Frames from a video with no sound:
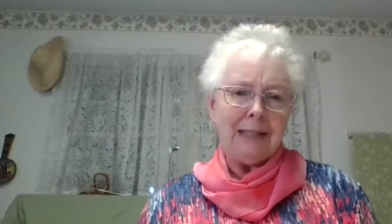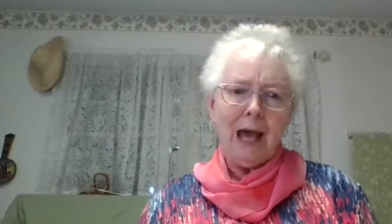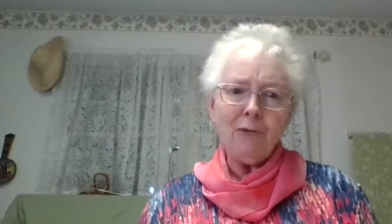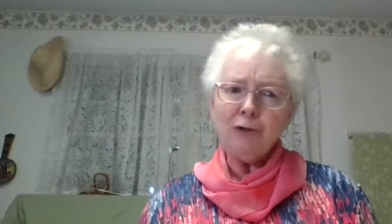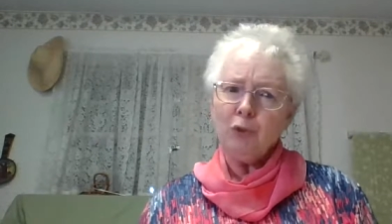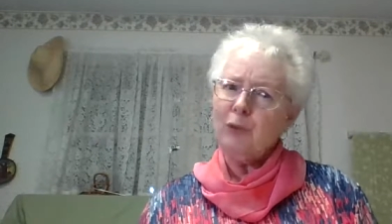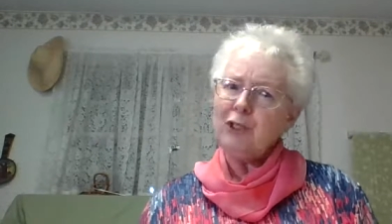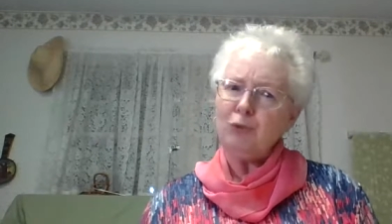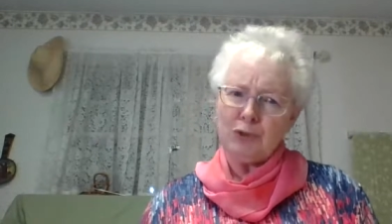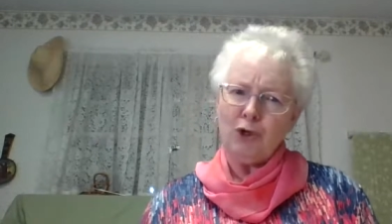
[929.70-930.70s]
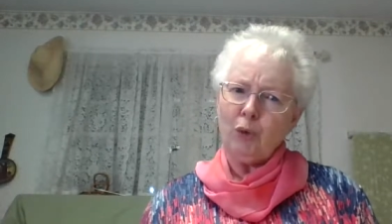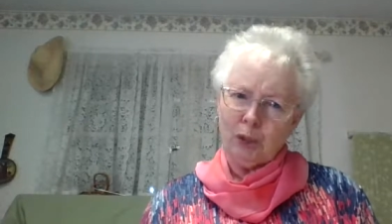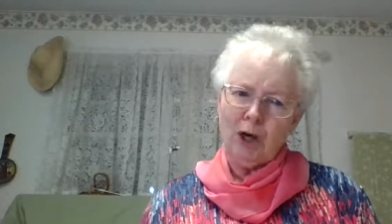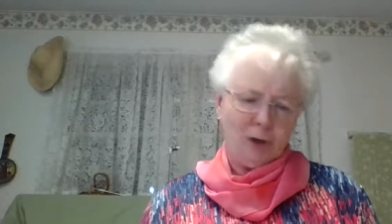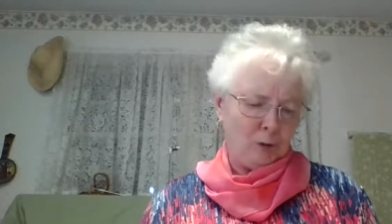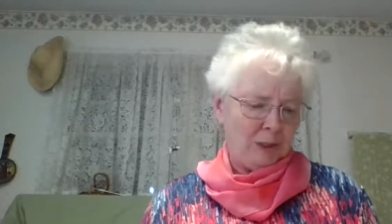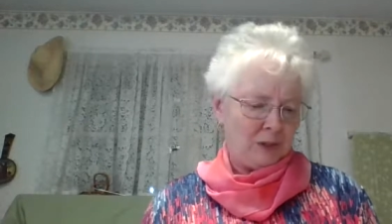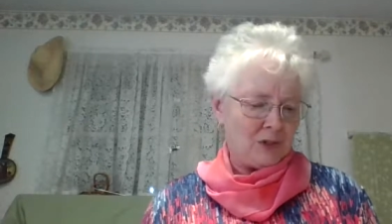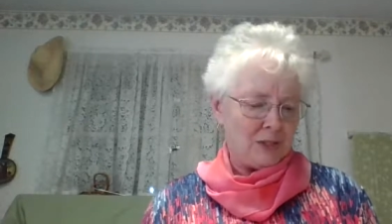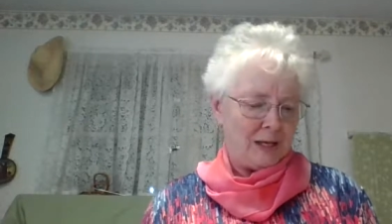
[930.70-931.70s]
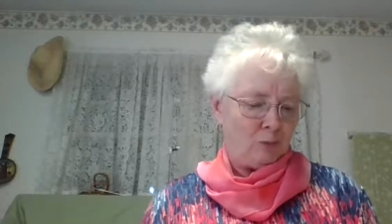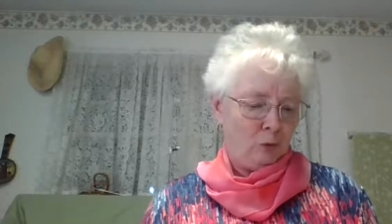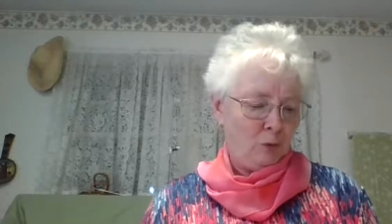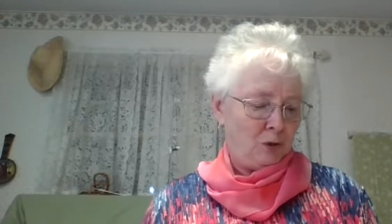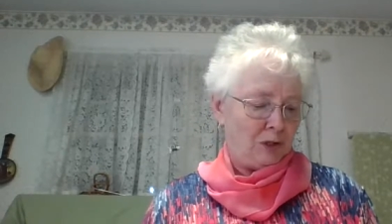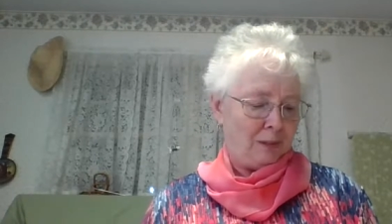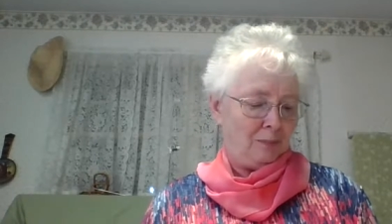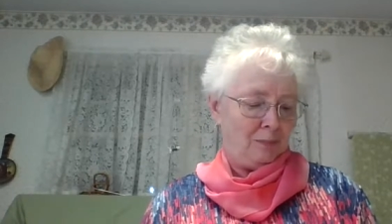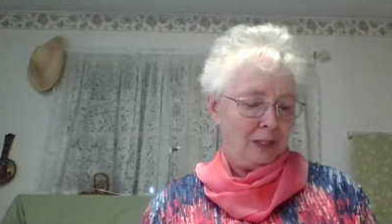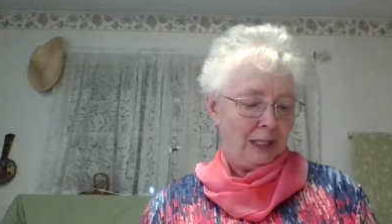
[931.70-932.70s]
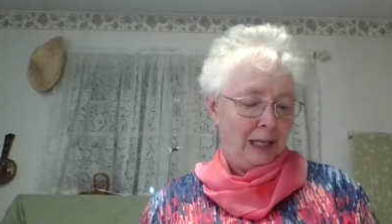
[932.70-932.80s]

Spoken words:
Now that the witch was no longer in the same room with him,